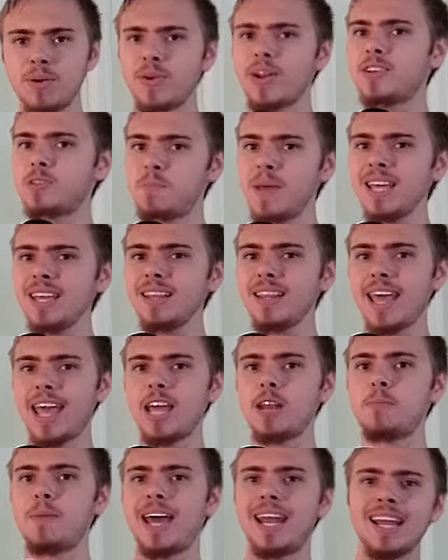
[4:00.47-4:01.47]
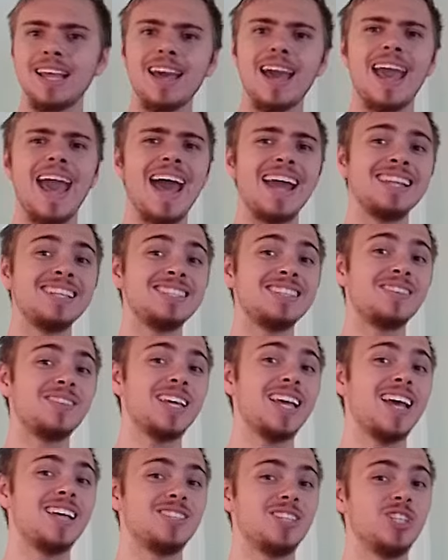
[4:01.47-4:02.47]
but when I was making the animatic, I added
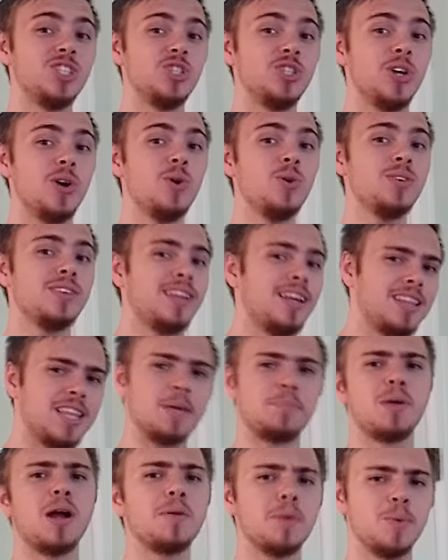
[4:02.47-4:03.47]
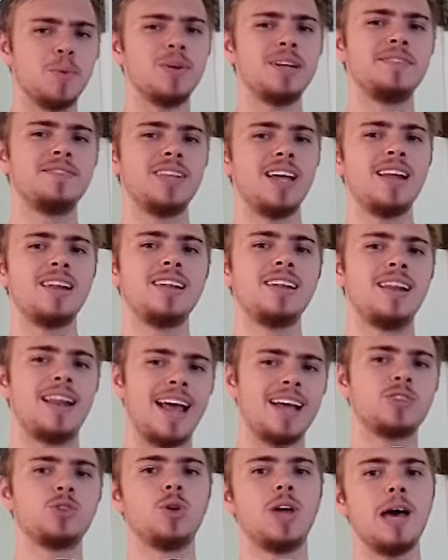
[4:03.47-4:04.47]
something as a joke that they probably wouldn't have done in an
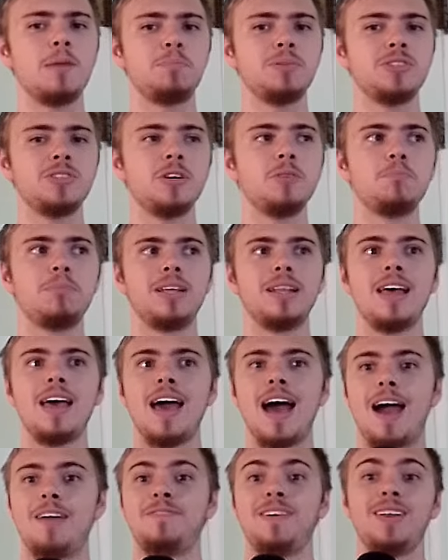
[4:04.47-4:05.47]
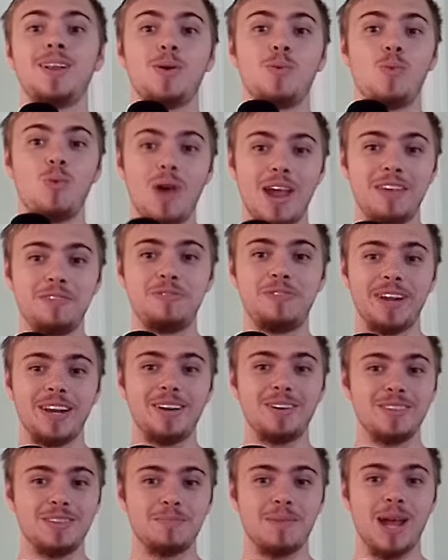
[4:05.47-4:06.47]
actual episode, but I found it way
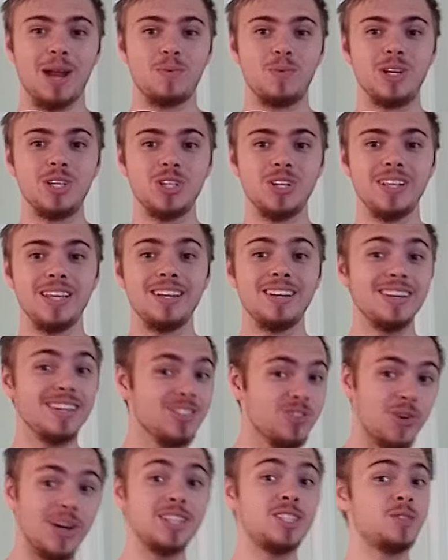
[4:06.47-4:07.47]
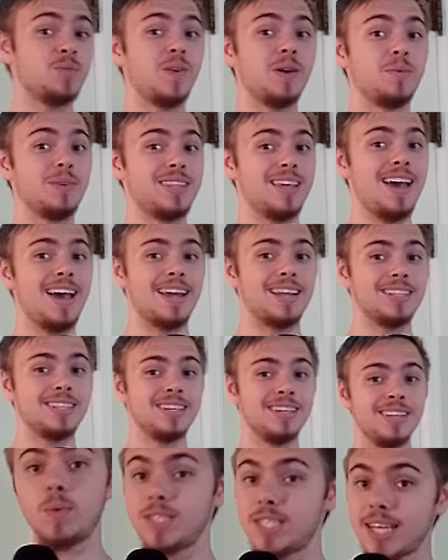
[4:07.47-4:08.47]
funnier than my original ending, so I just went with
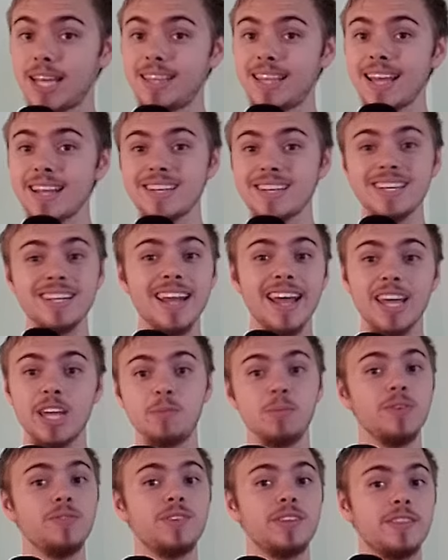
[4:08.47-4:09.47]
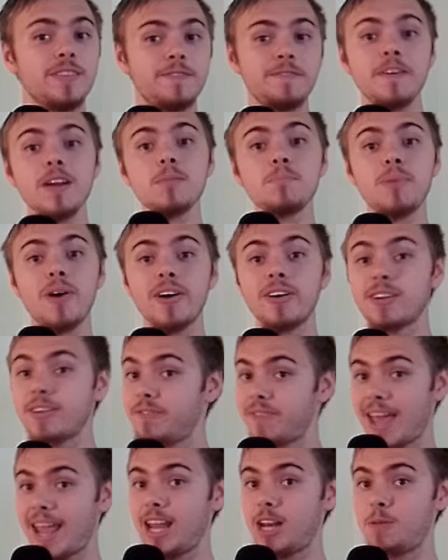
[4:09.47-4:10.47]
that. Once I had that done, I could move to the fun part
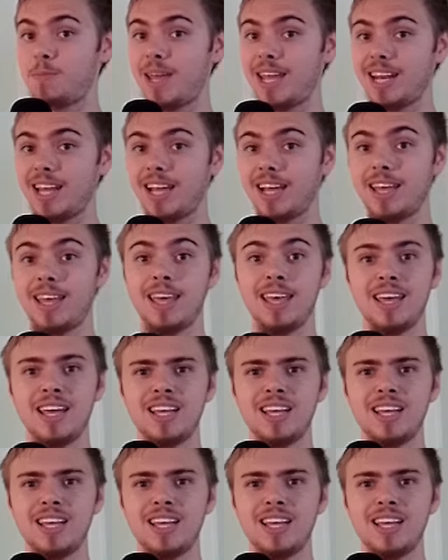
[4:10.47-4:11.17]
of animating.